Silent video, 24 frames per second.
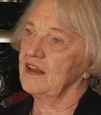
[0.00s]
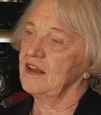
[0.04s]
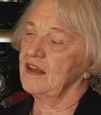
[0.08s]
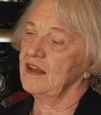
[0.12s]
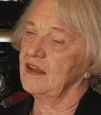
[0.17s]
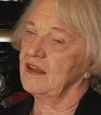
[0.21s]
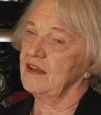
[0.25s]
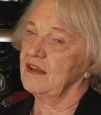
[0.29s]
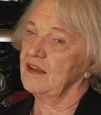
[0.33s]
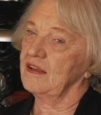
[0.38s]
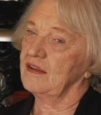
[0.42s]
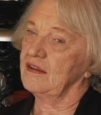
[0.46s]

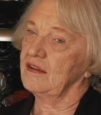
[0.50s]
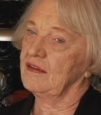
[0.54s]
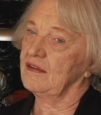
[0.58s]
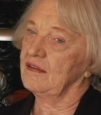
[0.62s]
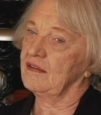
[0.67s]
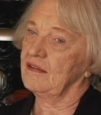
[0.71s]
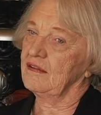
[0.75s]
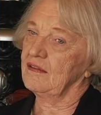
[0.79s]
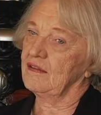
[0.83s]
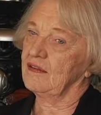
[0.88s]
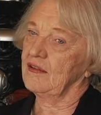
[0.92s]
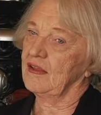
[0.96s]

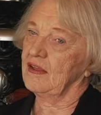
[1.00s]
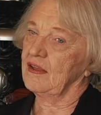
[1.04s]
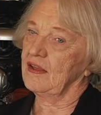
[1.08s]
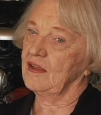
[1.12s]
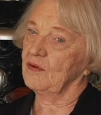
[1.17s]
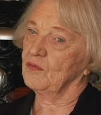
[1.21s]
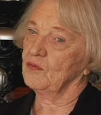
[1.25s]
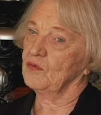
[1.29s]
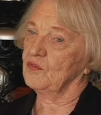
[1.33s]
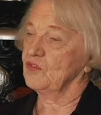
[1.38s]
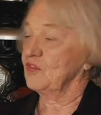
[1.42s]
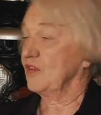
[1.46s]
And
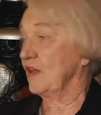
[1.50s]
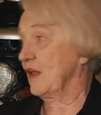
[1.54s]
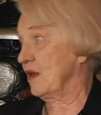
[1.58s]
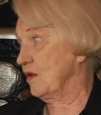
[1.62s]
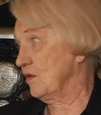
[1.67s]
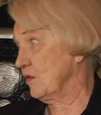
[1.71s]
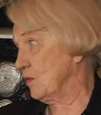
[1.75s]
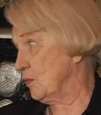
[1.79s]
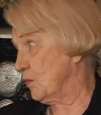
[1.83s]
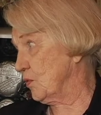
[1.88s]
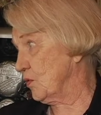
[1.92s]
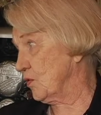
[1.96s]
it was sat
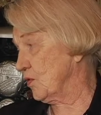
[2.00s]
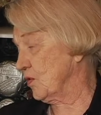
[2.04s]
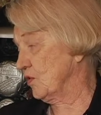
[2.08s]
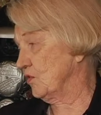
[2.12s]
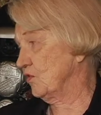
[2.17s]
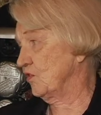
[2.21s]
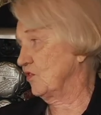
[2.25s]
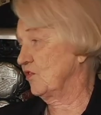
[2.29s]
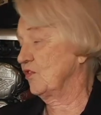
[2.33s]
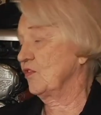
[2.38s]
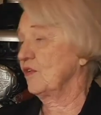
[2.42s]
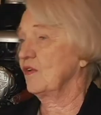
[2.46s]
on the
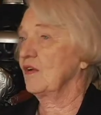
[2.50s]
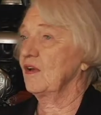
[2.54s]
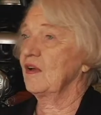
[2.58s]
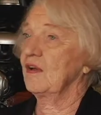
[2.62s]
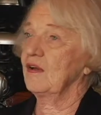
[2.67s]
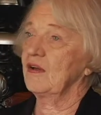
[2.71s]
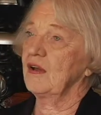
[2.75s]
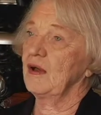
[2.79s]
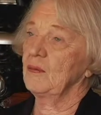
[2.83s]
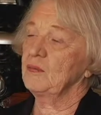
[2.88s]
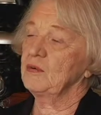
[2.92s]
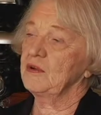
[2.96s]
porch
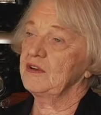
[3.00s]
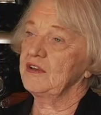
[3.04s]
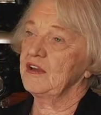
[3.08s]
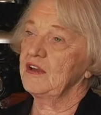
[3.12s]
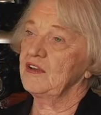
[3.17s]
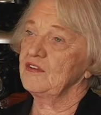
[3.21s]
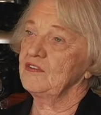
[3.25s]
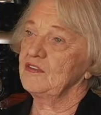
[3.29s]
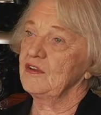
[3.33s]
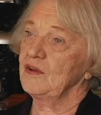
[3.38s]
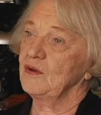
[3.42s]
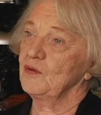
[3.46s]
a couple of
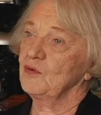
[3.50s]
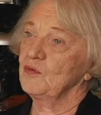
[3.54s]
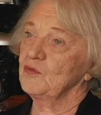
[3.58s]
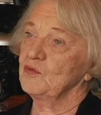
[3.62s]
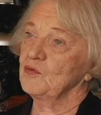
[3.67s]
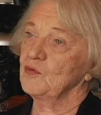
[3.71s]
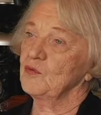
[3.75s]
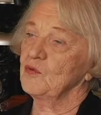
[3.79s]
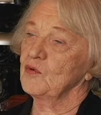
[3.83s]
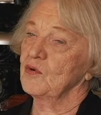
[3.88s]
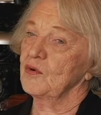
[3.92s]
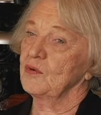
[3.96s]
days that it
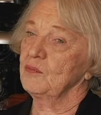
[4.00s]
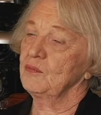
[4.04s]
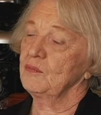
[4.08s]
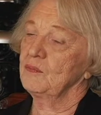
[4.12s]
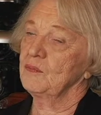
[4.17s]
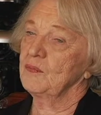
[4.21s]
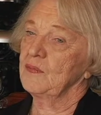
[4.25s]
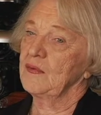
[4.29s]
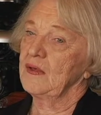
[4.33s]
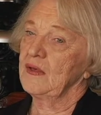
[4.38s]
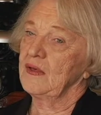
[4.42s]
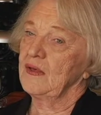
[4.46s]
was warm.
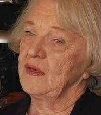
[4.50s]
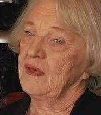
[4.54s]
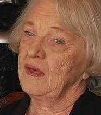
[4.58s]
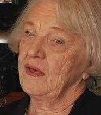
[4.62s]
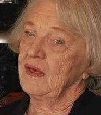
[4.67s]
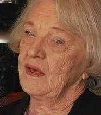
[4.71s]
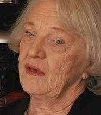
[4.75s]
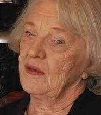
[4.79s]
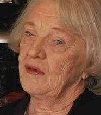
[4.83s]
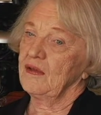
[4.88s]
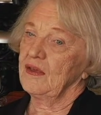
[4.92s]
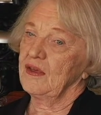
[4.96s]

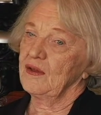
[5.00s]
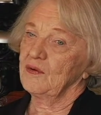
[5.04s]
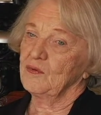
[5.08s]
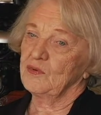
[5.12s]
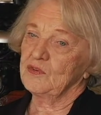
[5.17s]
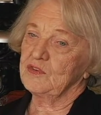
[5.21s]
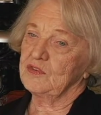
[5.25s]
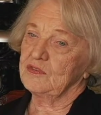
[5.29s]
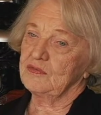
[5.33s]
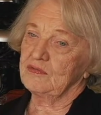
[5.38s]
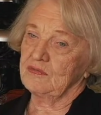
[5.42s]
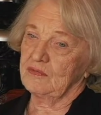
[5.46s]
It
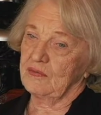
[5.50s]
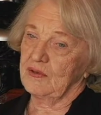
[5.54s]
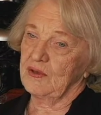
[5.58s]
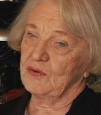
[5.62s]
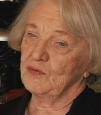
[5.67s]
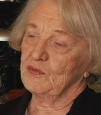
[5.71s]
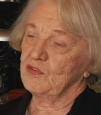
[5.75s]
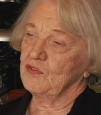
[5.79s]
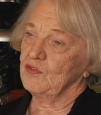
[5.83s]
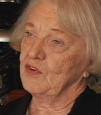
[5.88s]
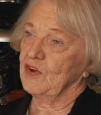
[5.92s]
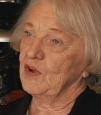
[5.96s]
was
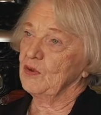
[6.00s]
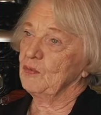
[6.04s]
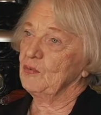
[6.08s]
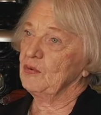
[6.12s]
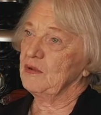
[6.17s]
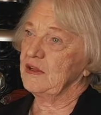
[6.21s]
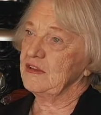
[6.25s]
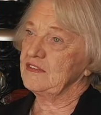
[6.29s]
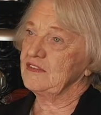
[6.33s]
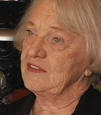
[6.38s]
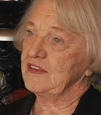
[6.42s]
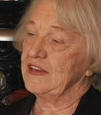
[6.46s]
very
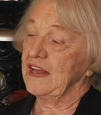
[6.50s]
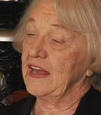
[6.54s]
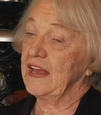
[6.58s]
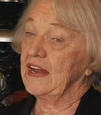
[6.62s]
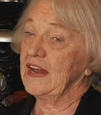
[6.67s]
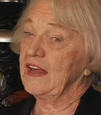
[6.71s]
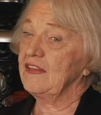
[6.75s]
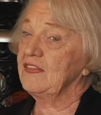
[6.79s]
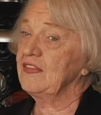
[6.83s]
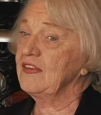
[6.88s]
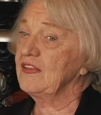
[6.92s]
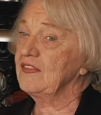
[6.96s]
pleasant,
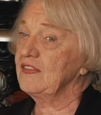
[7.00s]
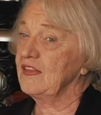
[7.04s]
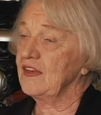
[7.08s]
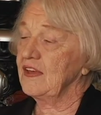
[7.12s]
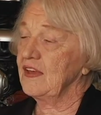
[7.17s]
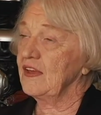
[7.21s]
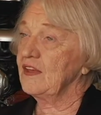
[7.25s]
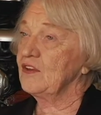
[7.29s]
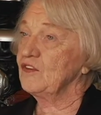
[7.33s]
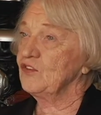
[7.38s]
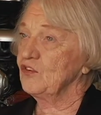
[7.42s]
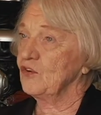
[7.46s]
and I think
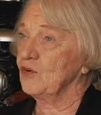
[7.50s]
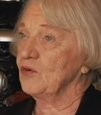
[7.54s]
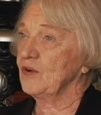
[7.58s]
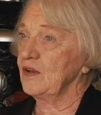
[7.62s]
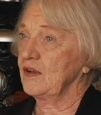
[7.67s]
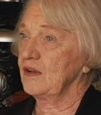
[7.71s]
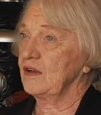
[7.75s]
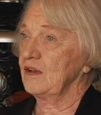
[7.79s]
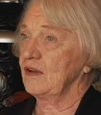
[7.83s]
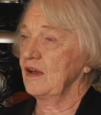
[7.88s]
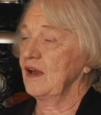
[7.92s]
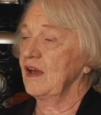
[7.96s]
they enjoyed.